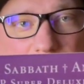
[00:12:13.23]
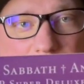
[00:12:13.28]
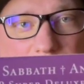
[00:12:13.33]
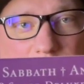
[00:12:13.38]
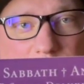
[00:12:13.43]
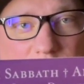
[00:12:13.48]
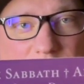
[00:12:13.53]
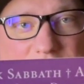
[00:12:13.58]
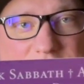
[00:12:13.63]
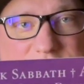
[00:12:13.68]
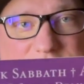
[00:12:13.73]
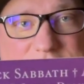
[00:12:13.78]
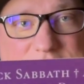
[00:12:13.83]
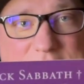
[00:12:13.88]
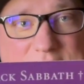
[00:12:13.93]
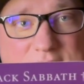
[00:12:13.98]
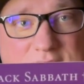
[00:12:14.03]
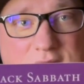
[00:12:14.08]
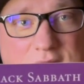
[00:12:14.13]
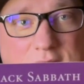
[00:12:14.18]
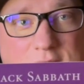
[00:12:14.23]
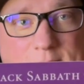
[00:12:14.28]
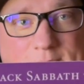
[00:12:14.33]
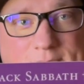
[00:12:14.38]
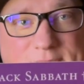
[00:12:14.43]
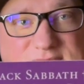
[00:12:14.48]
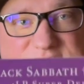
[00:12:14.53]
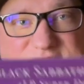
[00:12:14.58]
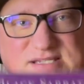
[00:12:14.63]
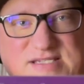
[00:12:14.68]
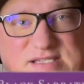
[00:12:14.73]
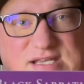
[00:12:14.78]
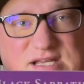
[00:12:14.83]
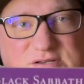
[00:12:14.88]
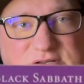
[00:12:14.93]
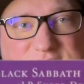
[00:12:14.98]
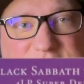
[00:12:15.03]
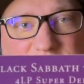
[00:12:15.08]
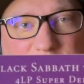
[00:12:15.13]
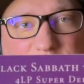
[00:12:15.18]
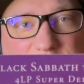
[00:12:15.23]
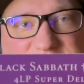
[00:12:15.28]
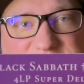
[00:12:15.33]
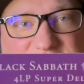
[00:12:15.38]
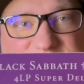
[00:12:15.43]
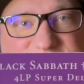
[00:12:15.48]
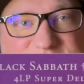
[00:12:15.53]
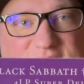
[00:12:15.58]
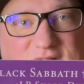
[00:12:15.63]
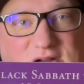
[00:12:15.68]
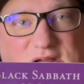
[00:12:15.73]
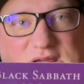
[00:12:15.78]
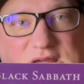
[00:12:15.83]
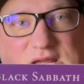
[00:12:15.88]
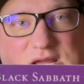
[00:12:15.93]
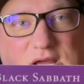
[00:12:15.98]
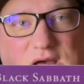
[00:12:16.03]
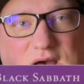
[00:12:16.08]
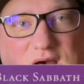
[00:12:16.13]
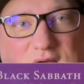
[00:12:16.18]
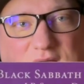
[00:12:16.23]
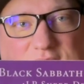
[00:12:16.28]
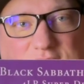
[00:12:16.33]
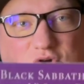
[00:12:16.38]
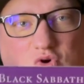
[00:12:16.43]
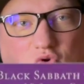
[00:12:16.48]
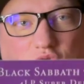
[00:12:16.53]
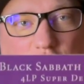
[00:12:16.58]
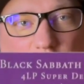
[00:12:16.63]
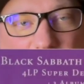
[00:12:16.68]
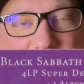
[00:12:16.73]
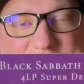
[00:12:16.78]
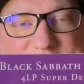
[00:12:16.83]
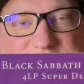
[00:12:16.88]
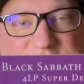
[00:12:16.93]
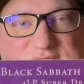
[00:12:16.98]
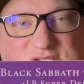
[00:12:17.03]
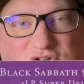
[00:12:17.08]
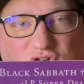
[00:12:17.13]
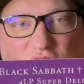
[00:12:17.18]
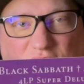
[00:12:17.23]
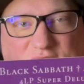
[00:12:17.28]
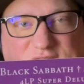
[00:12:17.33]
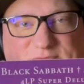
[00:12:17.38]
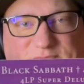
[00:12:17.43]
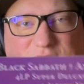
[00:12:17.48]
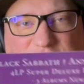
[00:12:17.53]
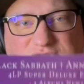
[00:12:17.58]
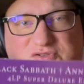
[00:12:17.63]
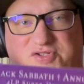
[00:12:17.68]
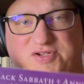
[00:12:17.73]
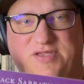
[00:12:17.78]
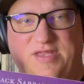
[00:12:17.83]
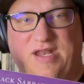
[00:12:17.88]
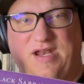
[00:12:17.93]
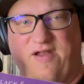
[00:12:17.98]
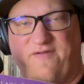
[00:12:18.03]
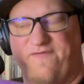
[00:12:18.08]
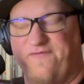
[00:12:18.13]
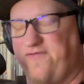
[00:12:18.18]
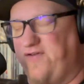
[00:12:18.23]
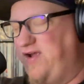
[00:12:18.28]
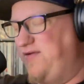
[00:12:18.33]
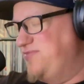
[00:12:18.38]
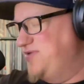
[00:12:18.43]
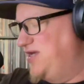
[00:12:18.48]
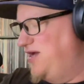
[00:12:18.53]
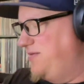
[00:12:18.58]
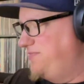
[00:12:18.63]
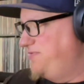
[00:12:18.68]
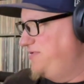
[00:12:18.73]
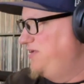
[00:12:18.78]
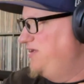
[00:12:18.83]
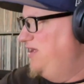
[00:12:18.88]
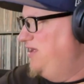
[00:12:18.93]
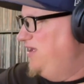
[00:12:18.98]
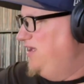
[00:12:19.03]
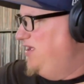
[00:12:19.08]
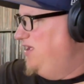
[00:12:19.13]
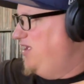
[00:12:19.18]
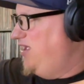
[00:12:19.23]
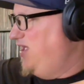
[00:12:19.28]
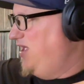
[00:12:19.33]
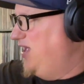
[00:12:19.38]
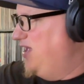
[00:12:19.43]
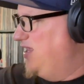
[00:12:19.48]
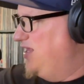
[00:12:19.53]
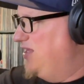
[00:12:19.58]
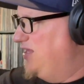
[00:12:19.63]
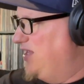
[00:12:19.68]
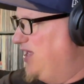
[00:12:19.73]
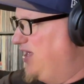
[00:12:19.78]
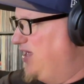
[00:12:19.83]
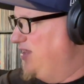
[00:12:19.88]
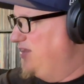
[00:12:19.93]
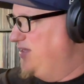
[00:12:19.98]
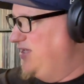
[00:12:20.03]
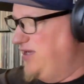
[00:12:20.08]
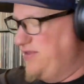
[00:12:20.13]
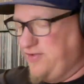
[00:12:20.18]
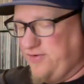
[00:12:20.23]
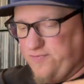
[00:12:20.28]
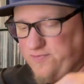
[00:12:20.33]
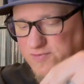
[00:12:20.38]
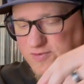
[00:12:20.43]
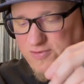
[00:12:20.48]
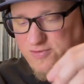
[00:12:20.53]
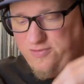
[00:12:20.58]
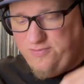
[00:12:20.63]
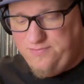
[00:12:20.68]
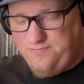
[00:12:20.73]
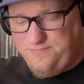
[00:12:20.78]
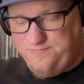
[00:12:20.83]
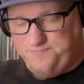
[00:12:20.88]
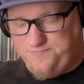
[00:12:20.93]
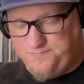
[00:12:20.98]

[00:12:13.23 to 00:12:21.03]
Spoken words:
Right there. This did come with a very cool Headless Cross poster that I have framed up in the other room.